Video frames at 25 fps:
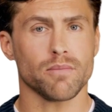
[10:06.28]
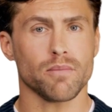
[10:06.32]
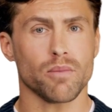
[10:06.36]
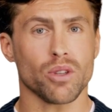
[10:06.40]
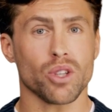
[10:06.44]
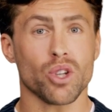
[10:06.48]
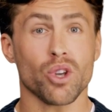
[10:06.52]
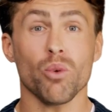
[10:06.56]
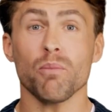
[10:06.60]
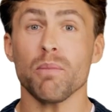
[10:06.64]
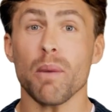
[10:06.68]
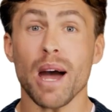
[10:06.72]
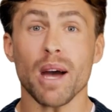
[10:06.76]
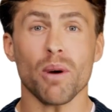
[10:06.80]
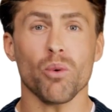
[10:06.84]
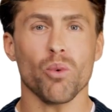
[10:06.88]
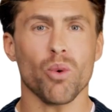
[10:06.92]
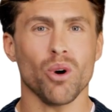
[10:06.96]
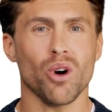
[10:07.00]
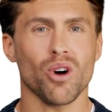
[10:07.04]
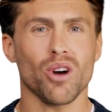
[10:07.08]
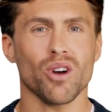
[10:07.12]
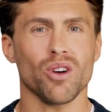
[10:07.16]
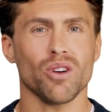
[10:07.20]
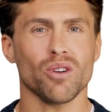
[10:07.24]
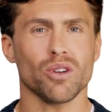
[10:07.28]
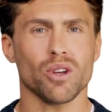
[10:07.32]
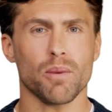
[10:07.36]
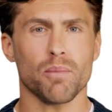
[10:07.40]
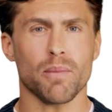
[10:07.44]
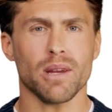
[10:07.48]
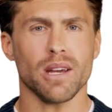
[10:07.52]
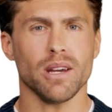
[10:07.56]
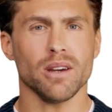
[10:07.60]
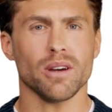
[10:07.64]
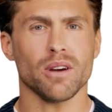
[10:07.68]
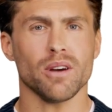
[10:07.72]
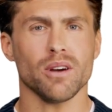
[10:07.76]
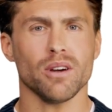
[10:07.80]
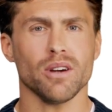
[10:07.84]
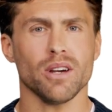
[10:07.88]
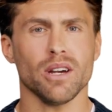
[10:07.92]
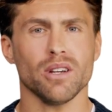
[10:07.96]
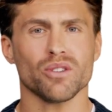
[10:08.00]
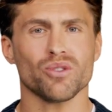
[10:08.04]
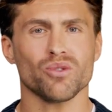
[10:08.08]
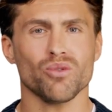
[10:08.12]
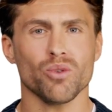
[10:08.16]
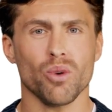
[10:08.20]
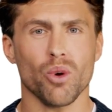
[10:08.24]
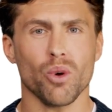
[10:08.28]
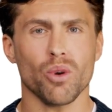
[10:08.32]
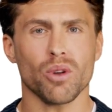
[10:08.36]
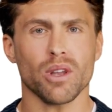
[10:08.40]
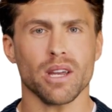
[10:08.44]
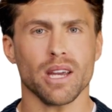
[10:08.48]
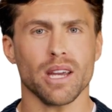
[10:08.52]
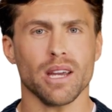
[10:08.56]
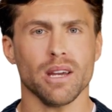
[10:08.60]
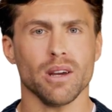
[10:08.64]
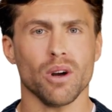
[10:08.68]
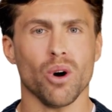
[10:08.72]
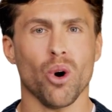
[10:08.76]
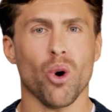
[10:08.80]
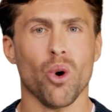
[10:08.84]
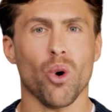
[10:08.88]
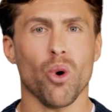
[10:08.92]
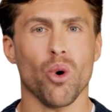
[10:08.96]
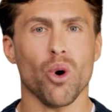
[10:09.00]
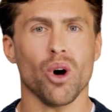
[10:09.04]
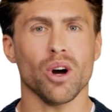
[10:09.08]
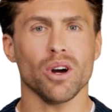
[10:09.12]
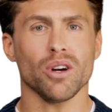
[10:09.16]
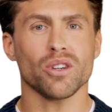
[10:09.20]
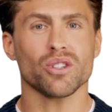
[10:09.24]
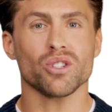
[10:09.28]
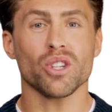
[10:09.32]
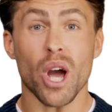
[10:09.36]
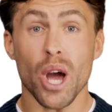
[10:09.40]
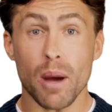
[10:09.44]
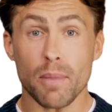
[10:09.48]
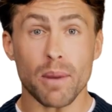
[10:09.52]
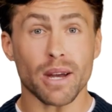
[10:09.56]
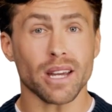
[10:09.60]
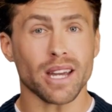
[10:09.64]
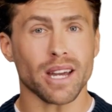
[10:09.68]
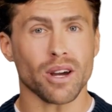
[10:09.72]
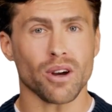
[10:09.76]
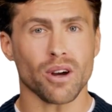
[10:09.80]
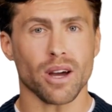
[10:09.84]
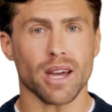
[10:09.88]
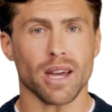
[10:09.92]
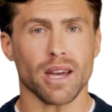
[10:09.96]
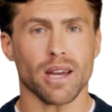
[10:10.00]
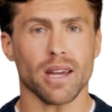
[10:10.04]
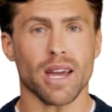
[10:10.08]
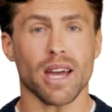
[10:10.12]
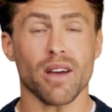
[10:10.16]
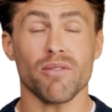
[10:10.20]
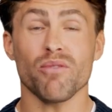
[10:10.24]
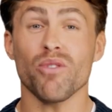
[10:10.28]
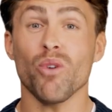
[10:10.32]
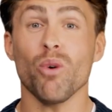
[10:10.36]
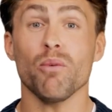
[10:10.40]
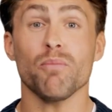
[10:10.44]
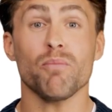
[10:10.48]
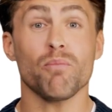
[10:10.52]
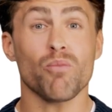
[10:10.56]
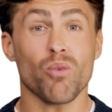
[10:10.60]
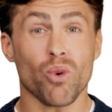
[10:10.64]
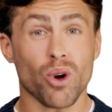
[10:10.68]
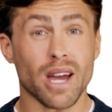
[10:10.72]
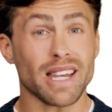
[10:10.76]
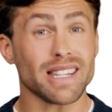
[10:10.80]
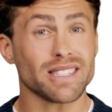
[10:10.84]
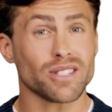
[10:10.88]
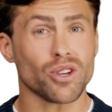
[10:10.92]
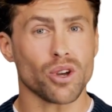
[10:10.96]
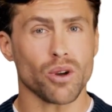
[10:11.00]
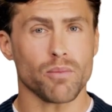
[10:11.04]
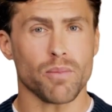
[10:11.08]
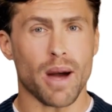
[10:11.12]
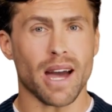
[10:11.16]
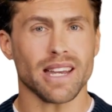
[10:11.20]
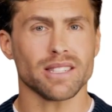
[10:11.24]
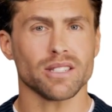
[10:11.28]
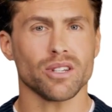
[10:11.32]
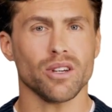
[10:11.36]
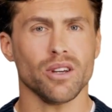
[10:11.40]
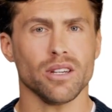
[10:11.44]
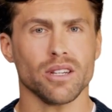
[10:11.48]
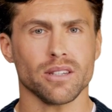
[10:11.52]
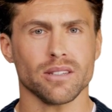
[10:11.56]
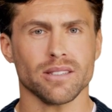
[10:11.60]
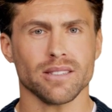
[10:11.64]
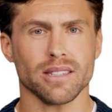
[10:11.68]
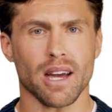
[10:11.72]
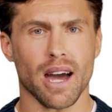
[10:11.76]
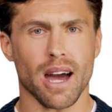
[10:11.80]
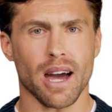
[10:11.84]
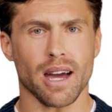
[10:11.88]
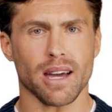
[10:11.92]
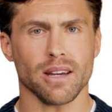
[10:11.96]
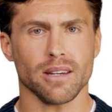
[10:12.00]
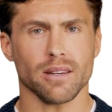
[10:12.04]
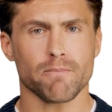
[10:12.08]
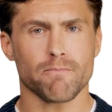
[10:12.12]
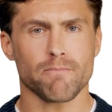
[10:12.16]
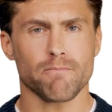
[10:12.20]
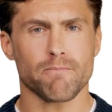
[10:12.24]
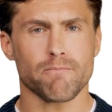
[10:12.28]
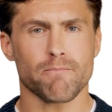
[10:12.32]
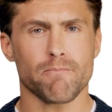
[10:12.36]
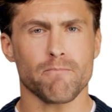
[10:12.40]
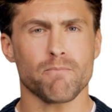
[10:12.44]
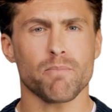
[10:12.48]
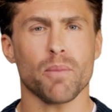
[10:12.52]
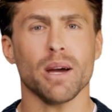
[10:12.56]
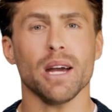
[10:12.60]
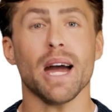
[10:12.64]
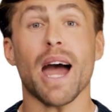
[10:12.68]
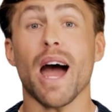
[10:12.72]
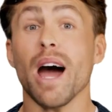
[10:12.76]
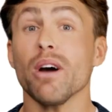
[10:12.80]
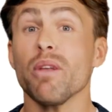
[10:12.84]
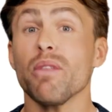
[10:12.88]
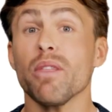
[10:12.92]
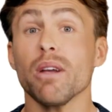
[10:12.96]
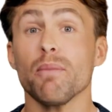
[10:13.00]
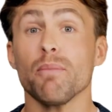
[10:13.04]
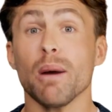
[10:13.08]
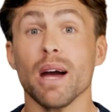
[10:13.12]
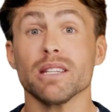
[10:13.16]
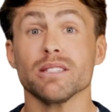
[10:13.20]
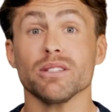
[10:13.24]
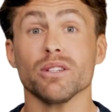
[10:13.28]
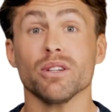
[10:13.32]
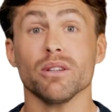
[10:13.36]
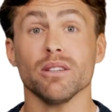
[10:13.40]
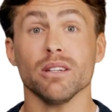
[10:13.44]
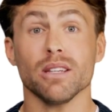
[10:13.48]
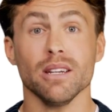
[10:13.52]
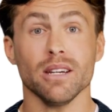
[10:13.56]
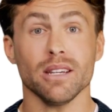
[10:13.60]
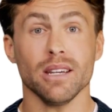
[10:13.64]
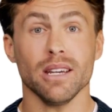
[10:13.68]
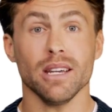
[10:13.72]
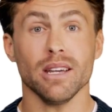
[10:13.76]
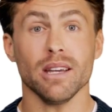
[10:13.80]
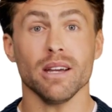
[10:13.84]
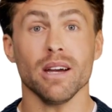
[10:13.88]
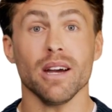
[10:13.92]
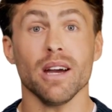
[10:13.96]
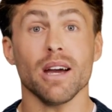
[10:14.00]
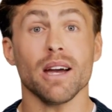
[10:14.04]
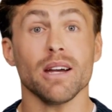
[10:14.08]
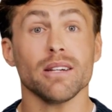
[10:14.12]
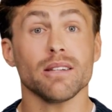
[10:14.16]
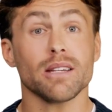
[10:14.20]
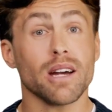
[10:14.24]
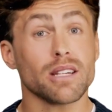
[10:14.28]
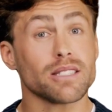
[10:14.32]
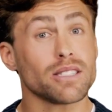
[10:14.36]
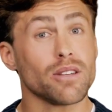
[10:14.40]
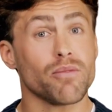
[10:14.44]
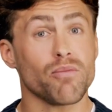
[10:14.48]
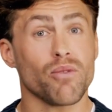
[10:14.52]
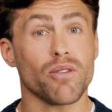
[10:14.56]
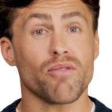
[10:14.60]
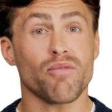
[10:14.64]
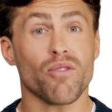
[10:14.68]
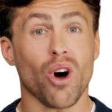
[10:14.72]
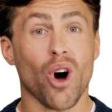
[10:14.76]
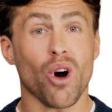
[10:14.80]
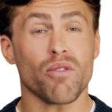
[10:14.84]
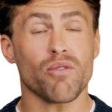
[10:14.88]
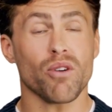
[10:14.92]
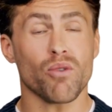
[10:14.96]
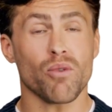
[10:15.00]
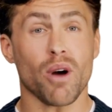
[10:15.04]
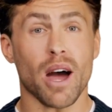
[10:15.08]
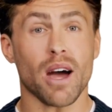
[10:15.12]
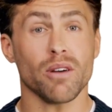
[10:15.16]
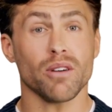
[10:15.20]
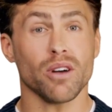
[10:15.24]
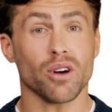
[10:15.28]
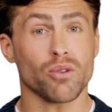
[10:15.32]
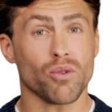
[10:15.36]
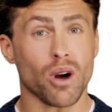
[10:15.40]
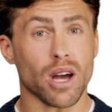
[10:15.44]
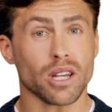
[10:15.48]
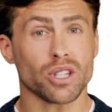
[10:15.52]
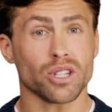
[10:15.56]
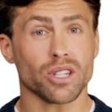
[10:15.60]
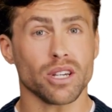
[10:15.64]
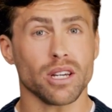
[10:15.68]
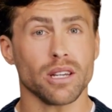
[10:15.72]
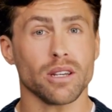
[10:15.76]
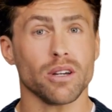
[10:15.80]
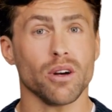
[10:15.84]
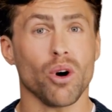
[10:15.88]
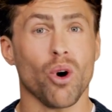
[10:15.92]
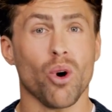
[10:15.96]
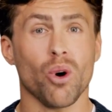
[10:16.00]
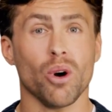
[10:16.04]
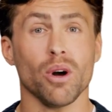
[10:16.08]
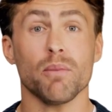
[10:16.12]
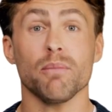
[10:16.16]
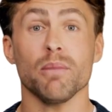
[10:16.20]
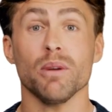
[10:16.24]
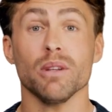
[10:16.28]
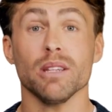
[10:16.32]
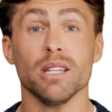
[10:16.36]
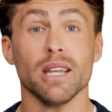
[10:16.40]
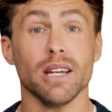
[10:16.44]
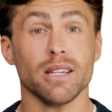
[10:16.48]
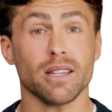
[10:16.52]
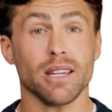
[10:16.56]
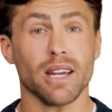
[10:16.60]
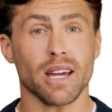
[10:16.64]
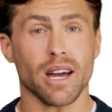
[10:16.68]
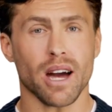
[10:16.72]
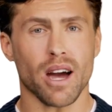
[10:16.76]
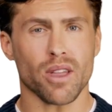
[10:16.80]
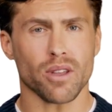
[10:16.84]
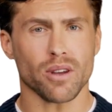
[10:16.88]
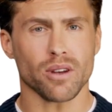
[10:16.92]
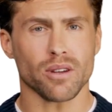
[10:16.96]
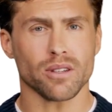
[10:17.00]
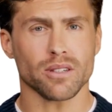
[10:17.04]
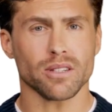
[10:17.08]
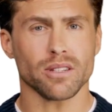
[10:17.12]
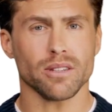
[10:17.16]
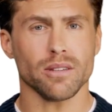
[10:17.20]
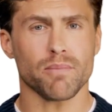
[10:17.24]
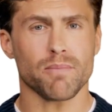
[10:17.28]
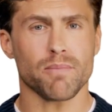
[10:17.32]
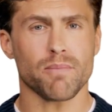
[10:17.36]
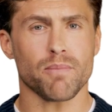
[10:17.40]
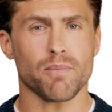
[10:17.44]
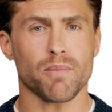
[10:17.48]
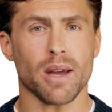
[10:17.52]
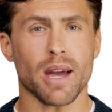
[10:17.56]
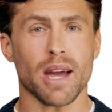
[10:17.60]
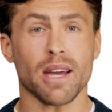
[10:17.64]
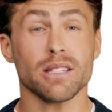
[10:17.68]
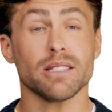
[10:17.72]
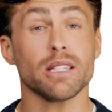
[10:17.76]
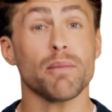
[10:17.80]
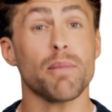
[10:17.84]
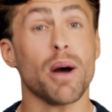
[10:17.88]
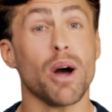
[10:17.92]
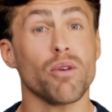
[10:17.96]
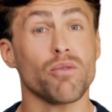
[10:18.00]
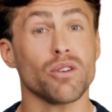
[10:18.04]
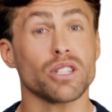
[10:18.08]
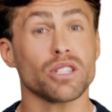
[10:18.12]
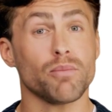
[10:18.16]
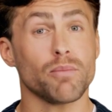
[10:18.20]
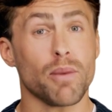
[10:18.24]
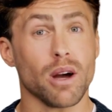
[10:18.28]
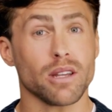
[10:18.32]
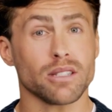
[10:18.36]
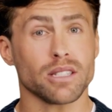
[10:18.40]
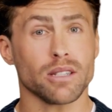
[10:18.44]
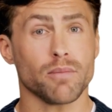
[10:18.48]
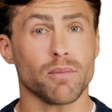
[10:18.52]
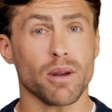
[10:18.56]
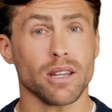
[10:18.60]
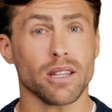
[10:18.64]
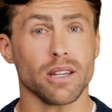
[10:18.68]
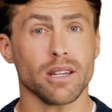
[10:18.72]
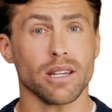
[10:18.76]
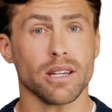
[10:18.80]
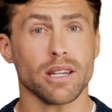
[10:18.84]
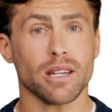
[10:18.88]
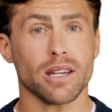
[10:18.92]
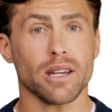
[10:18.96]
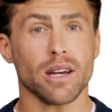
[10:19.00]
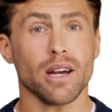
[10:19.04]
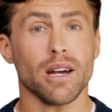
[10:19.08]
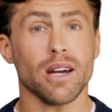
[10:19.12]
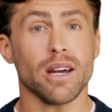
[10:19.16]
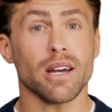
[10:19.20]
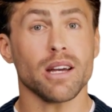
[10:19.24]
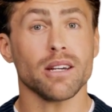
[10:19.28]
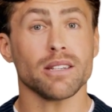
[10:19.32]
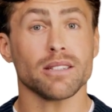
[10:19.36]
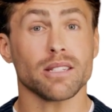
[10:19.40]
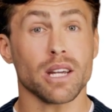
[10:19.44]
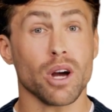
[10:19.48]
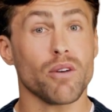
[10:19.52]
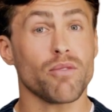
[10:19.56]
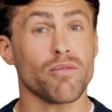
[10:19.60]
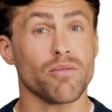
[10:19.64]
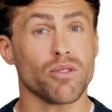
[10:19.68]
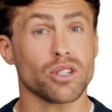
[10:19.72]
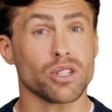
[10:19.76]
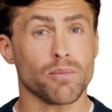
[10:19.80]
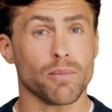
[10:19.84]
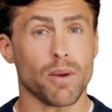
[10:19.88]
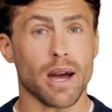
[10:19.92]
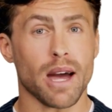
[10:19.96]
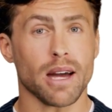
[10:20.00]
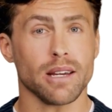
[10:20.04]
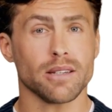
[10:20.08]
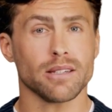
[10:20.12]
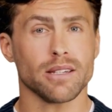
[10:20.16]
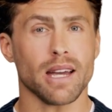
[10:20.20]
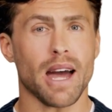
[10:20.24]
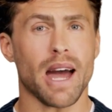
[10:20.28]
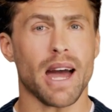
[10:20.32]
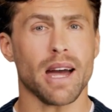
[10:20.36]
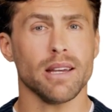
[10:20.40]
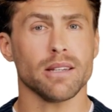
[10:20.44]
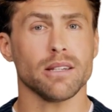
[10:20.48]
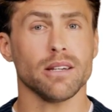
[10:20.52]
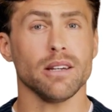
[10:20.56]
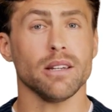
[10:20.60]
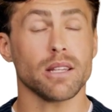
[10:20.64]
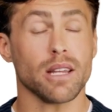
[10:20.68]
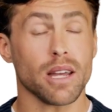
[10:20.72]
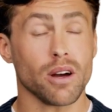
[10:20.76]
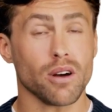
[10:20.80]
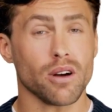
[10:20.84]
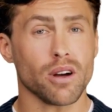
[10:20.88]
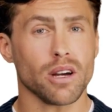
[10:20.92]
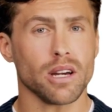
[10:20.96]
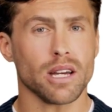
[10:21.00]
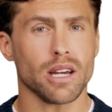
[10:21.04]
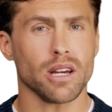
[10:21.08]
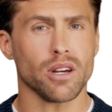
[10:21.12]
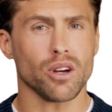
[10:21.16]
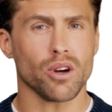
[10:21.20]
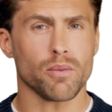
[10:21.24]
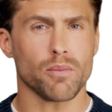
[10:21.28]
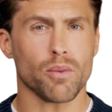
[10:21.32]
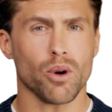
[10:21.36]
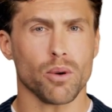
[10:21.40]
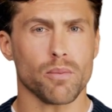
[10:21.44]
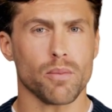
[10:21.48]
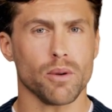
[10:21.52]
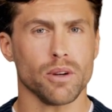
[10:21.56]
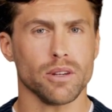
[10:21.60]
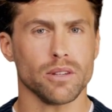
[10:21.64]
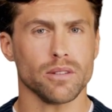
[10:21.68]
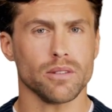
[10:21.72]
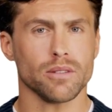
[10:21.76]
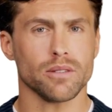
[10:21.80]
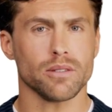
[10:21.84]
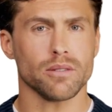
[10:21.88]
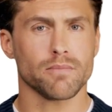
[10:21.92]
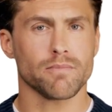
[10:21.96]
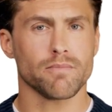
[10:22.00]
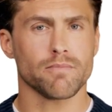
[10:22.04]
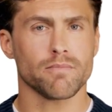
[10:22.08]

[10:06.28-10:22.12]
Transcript: You might worry you'll appear controlling or domineering if you embrace your masculine side. But healthy masculinity doesn't revolve around aggression or belittling others. It's about responsibility, self-respect, and clarity in your purpose.